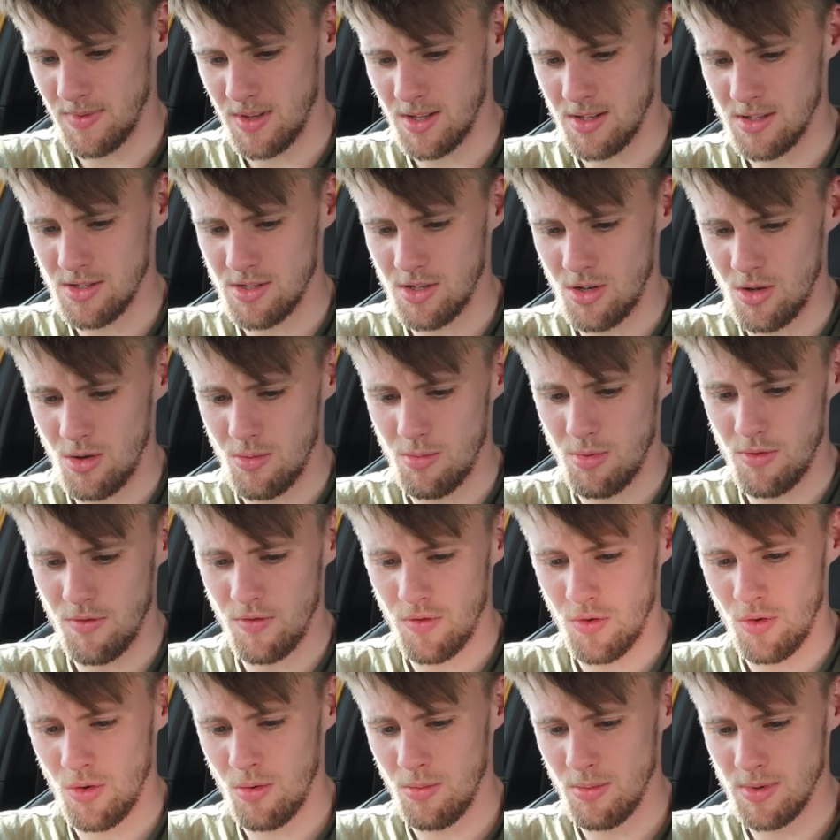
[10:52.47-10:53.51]
So
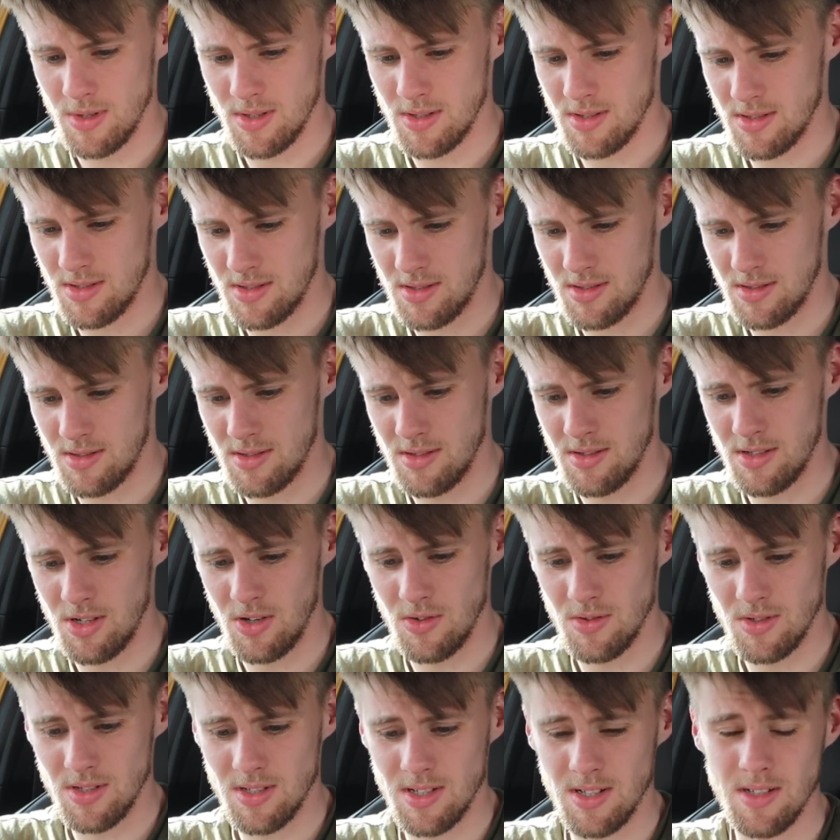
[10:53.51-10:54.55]
performance 0
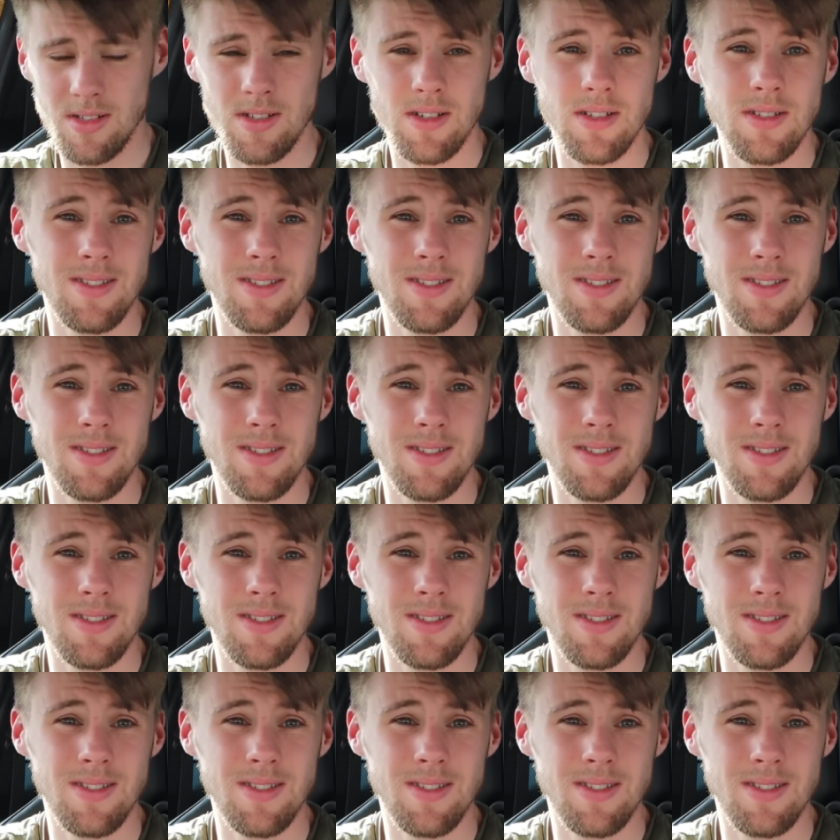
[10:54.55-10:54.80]
to 60